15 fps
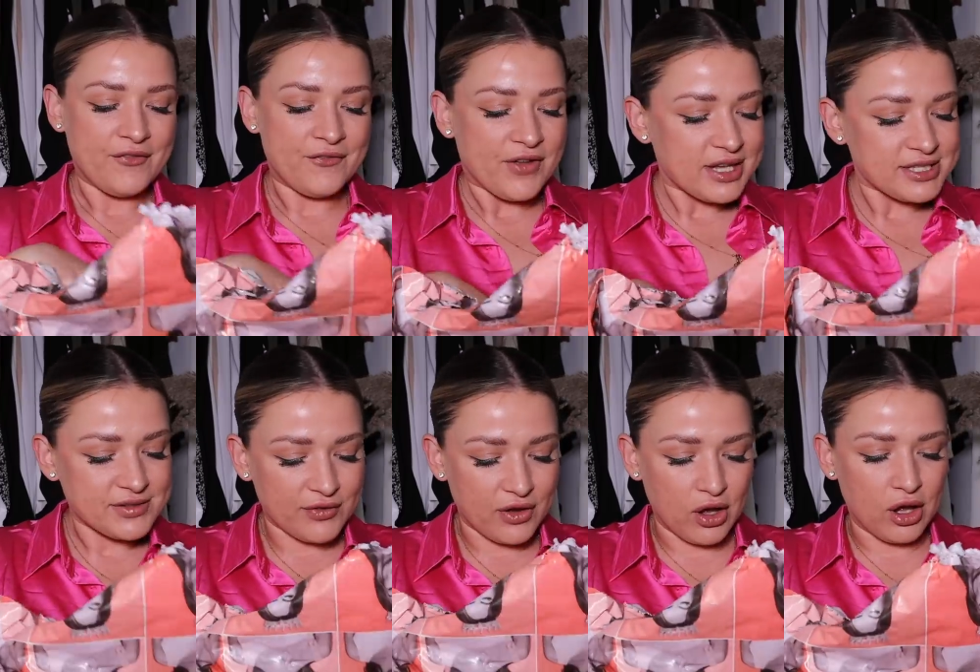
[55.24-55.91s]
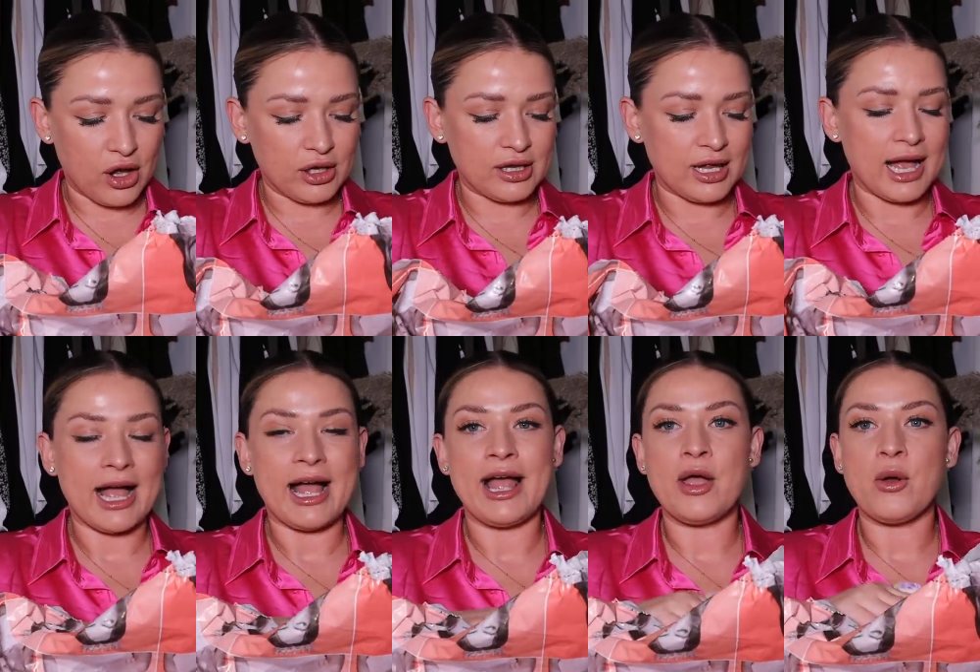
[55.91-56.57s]
First of all,
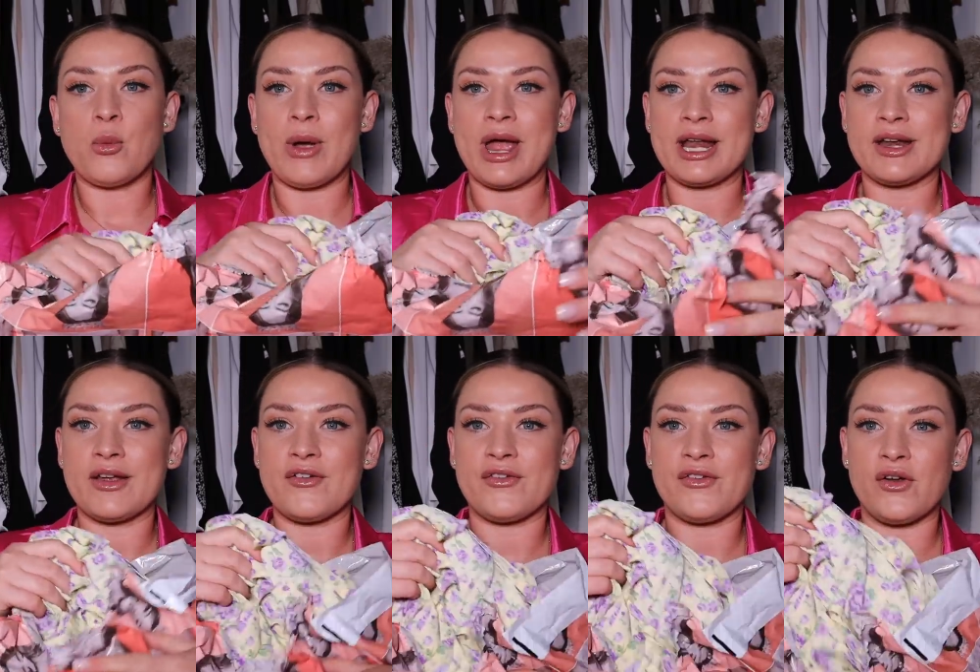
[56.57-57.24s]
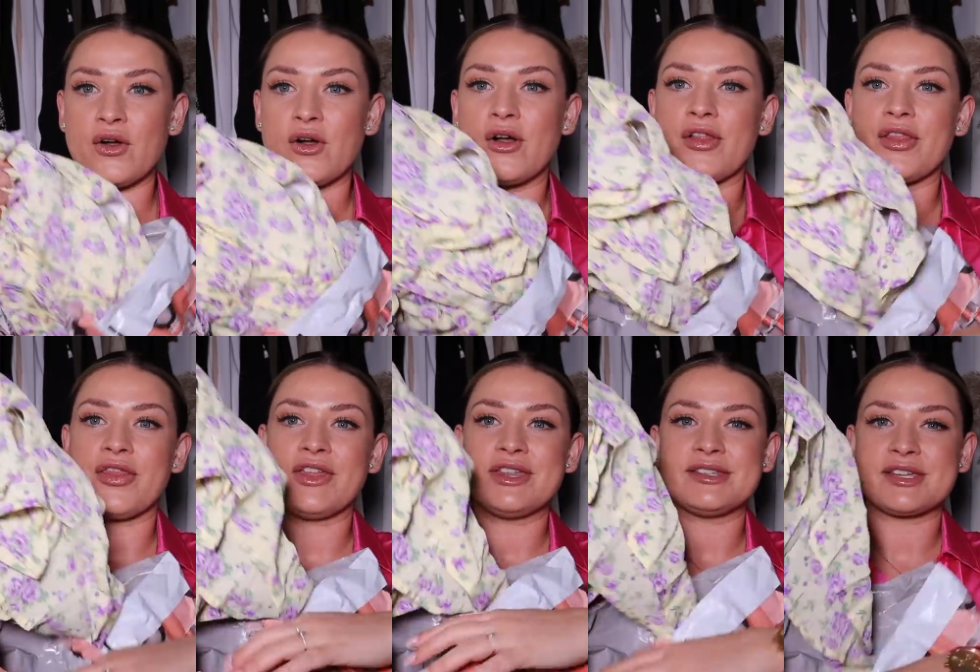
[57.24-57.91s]
I went for
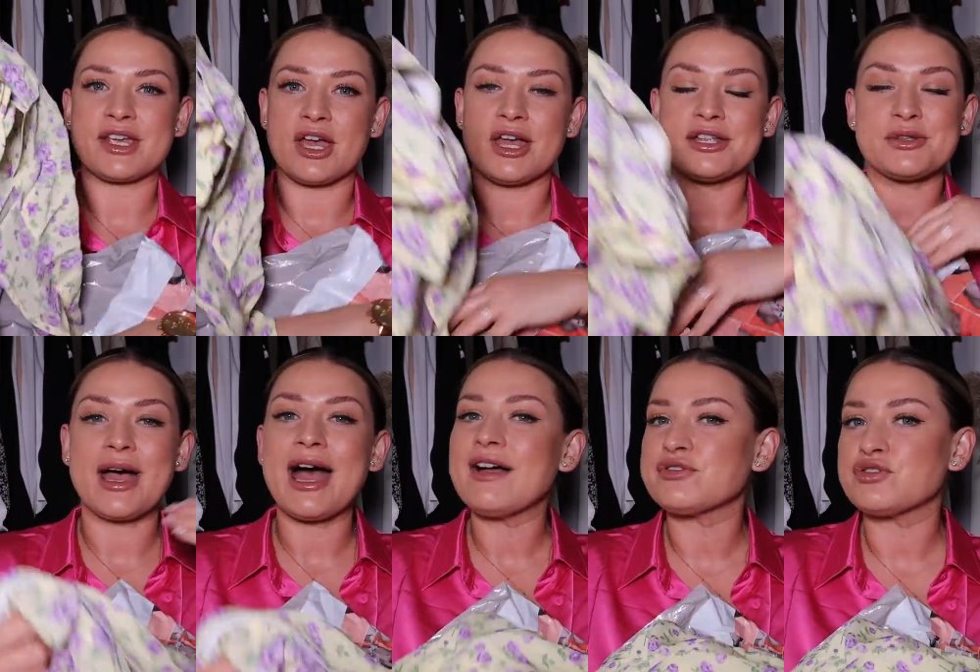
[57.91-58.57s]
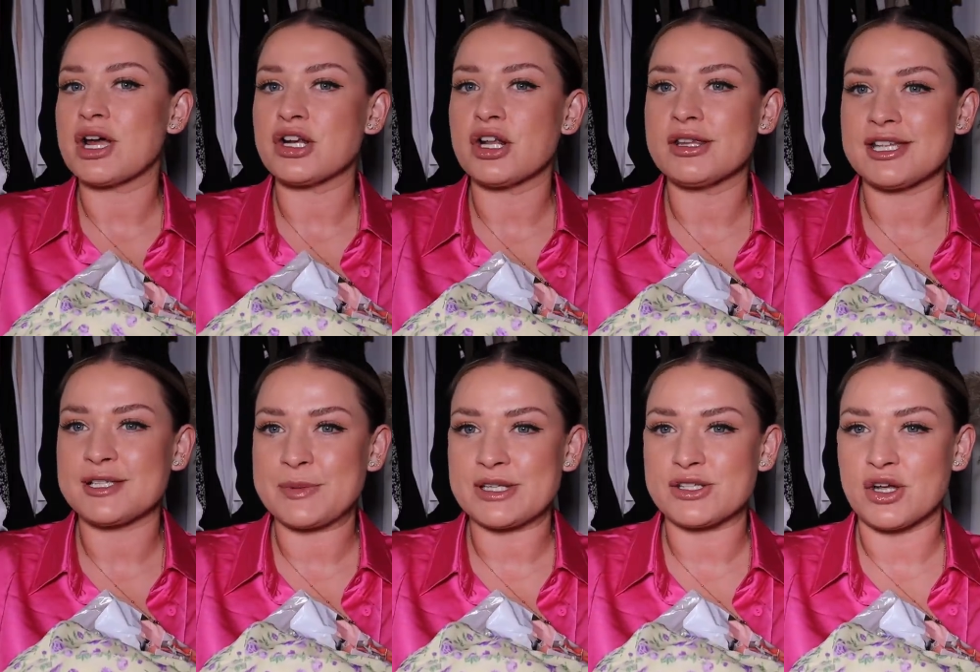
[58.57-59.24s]
this skirt. So I have tried all
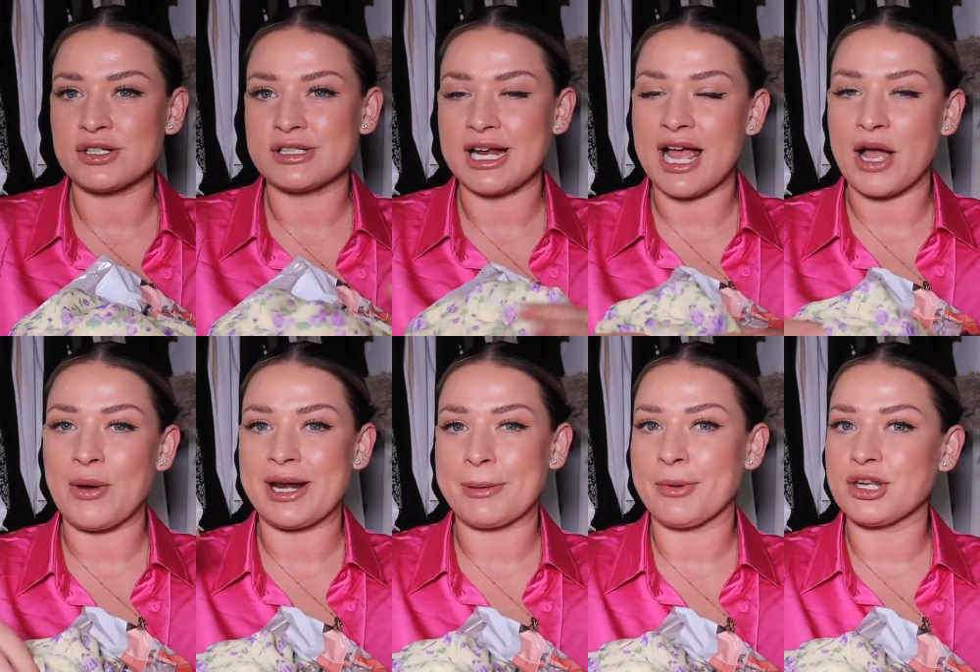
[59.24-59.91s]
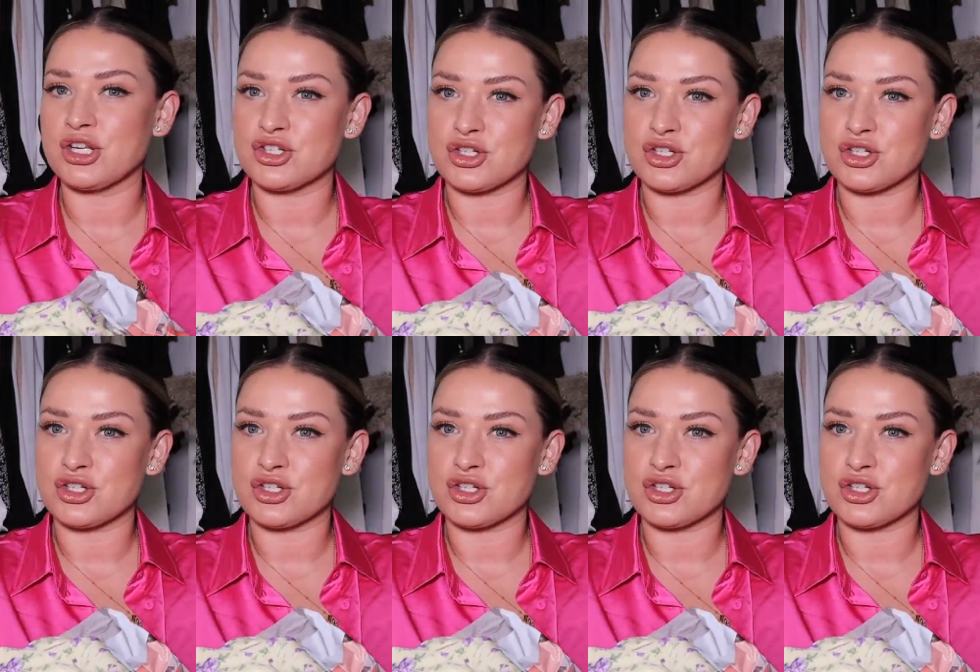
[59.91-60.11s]
these bits on now, and I'm going